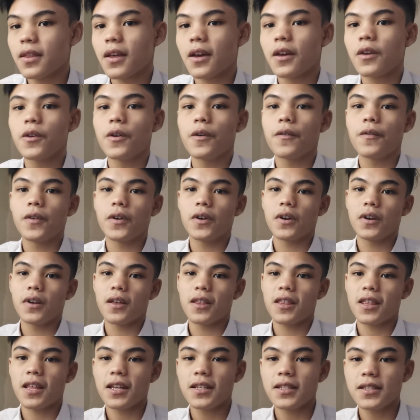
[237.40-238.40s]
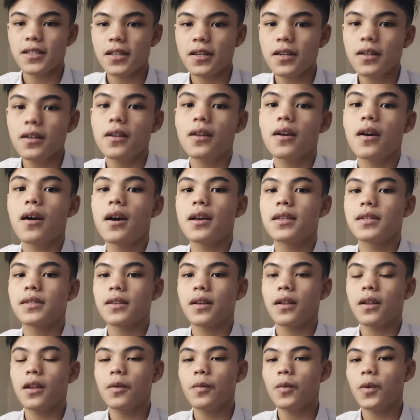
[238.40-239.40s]
Thank you for your attention.
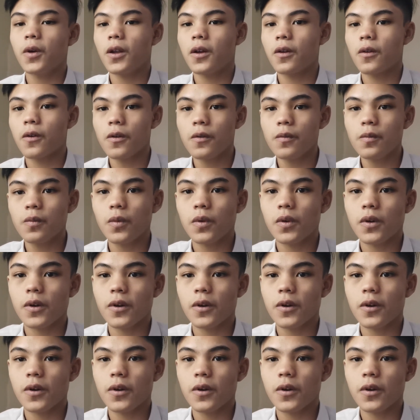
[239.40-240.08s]
Assalamualaikum